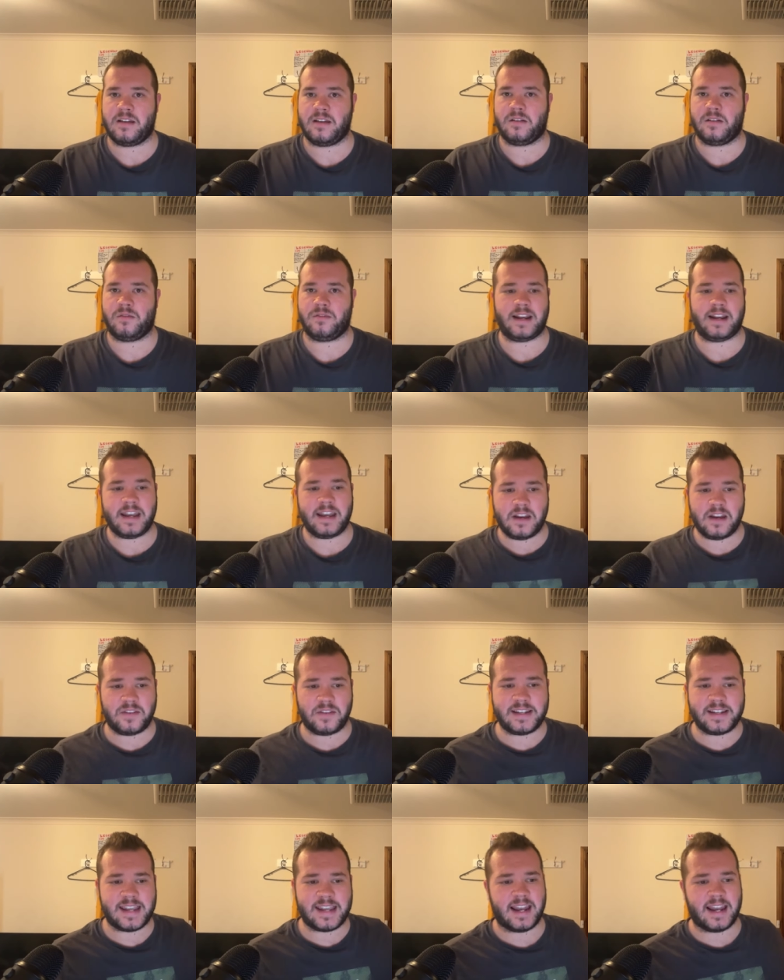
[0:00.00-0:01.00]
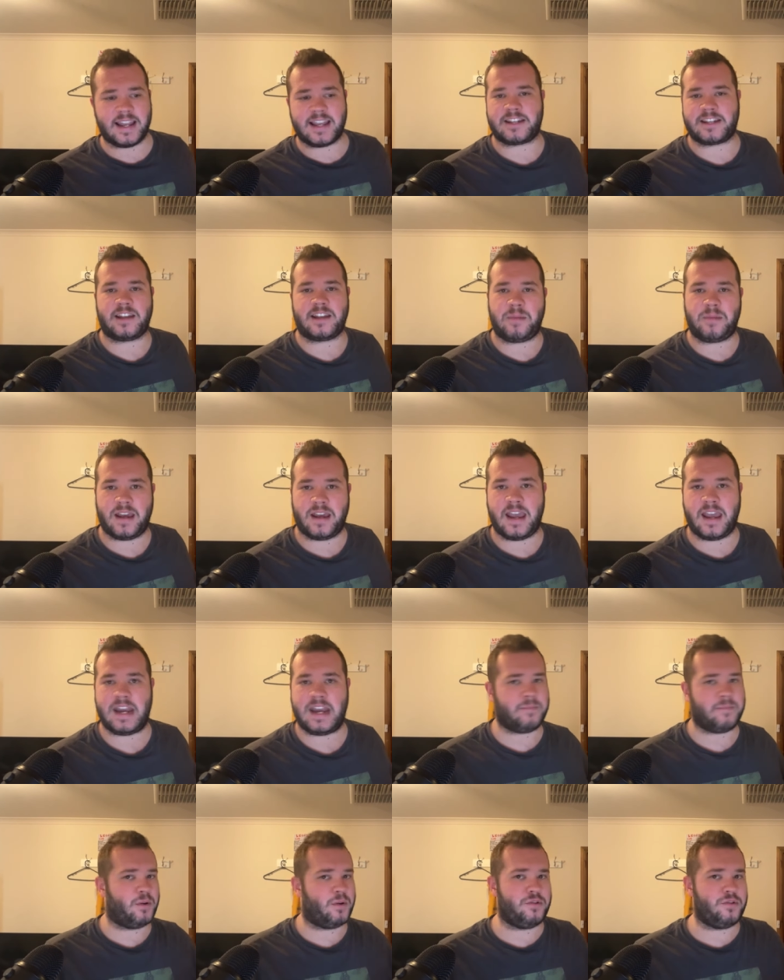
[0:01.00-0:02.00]
They didn't even tell us about
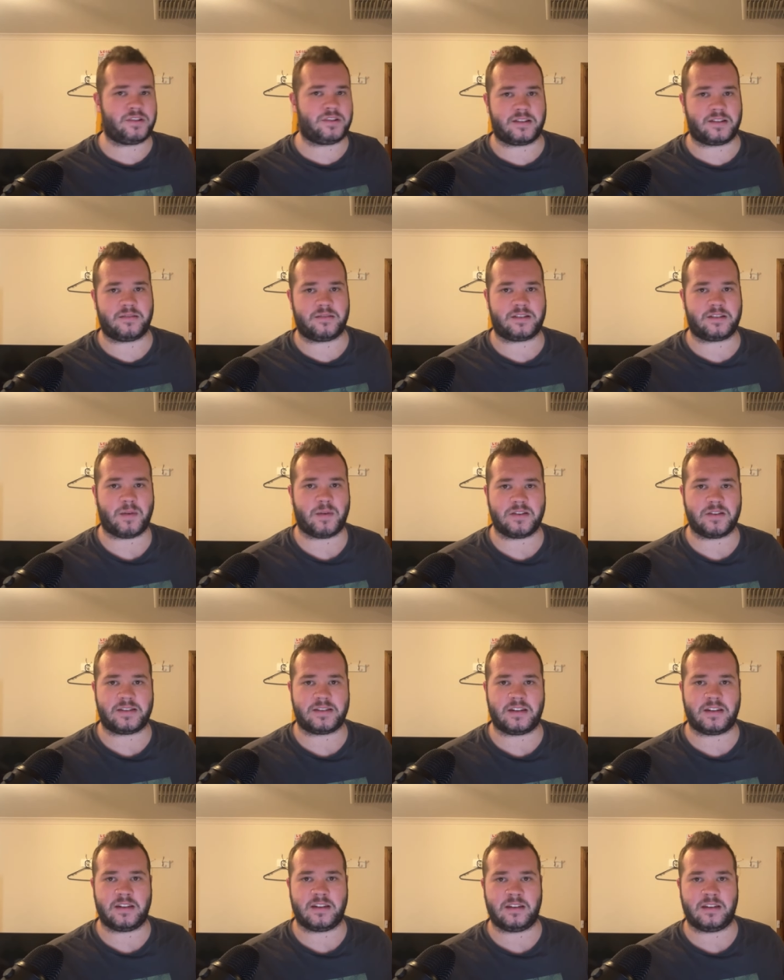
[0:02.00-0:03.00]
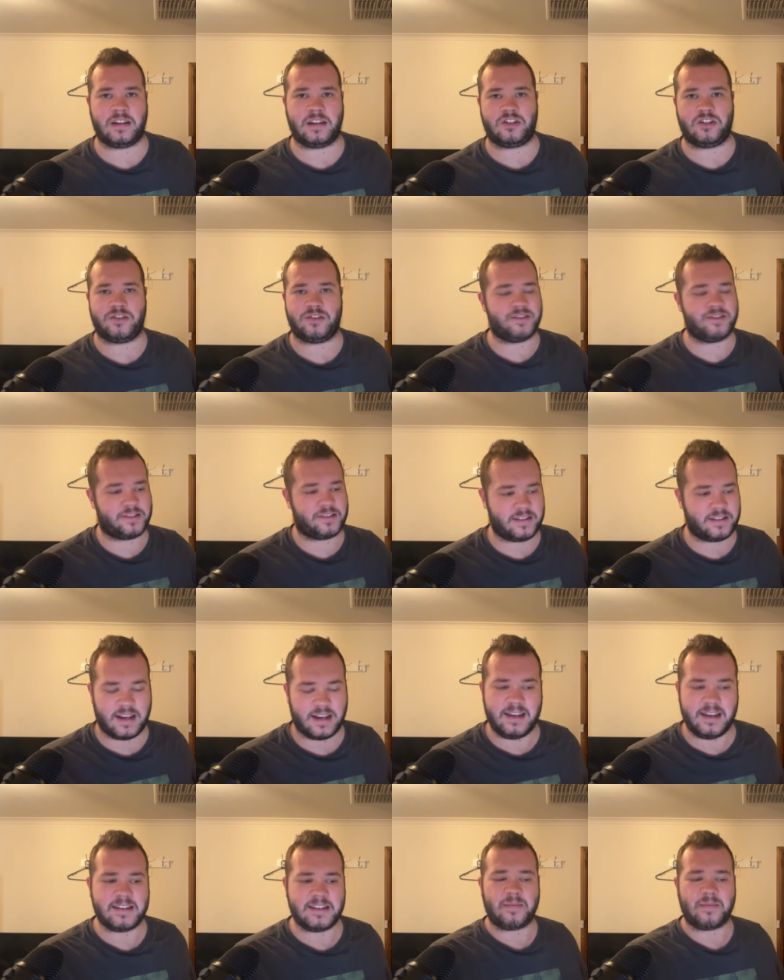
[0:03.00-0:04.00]
any Boost sponsor issues. They
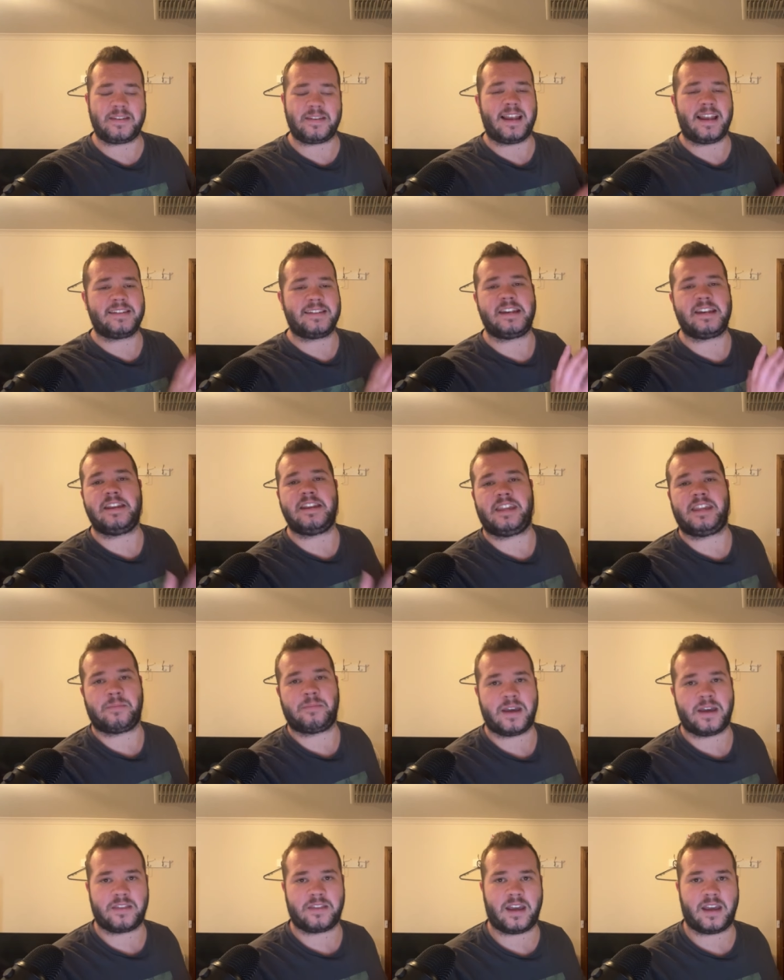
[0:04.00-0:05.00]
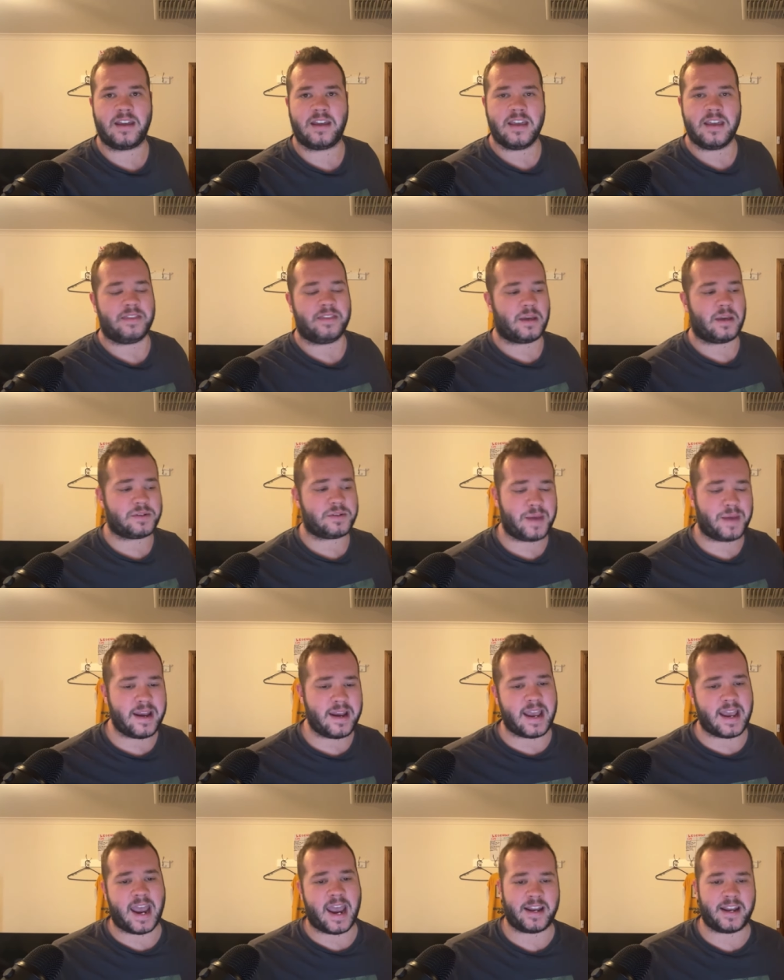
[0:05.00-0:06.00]
didn't tell us anything about that. That was
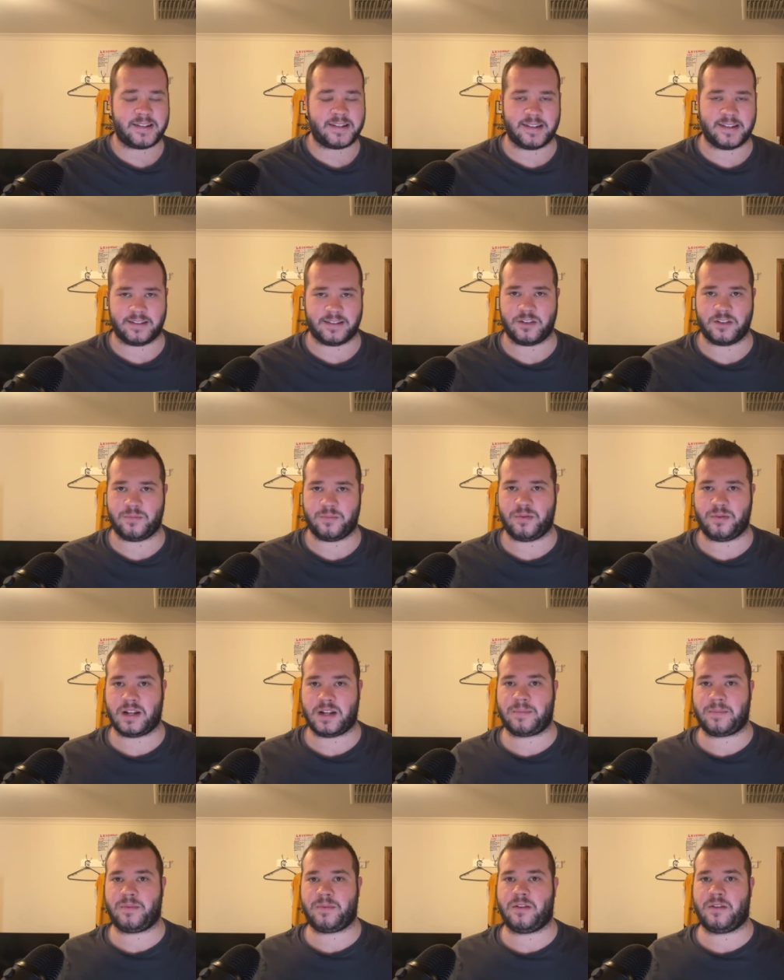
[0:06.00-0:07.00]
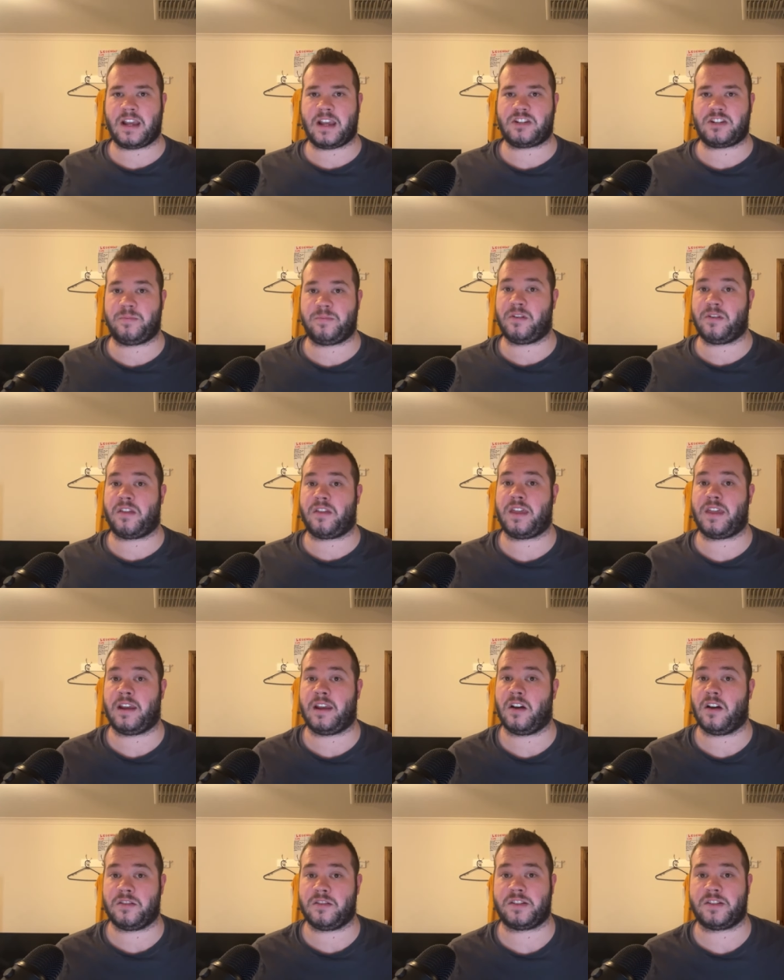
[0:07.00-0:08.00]
Peter Adderton who actually put a
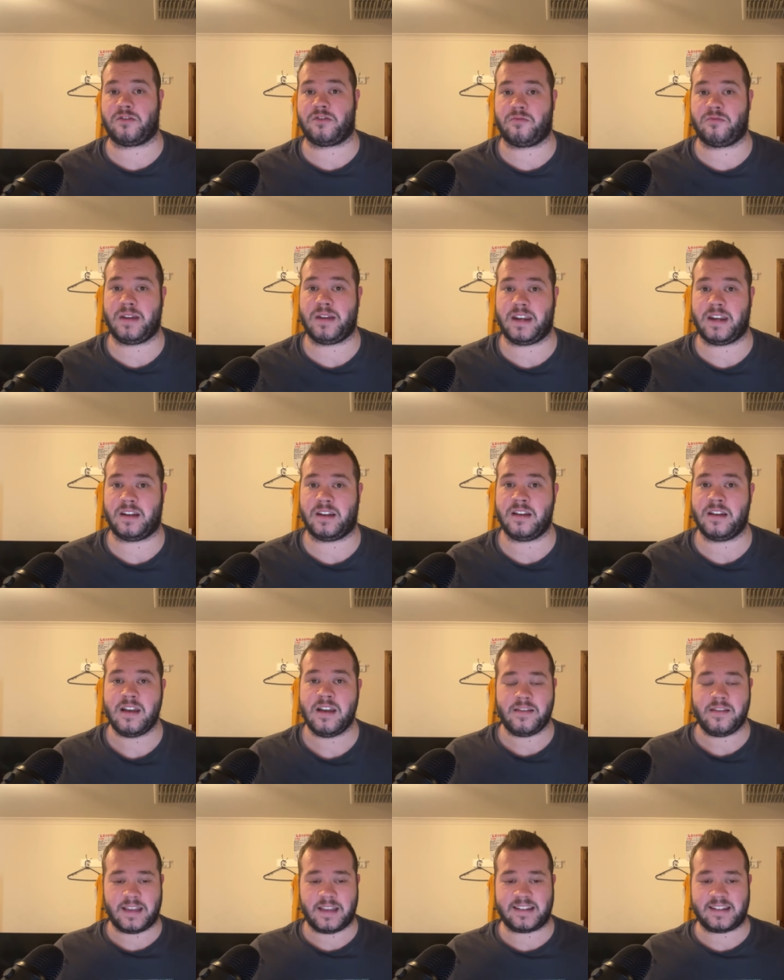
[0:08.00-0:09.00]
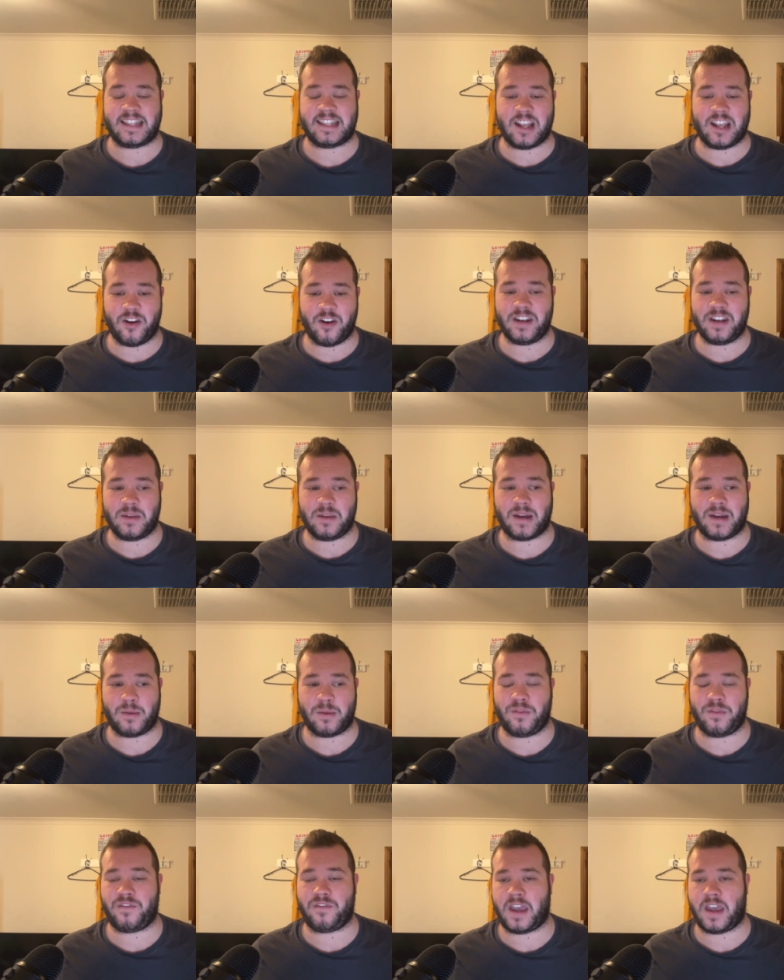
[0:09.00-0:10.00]
thing on social media. That's the only way
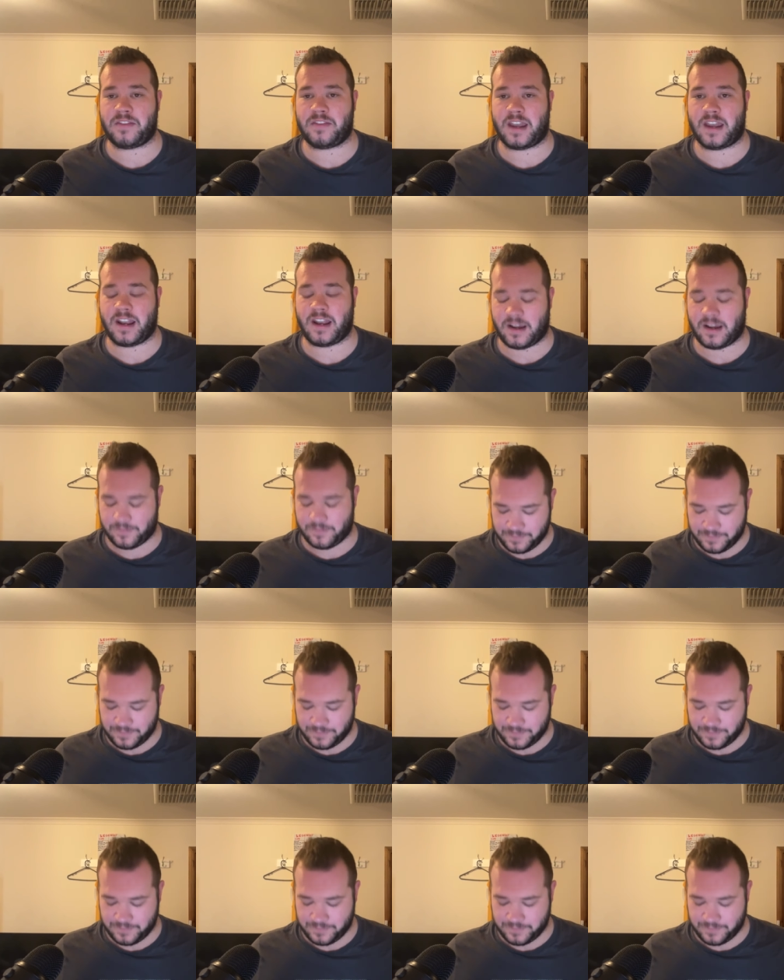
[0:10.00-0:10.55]
we found that out.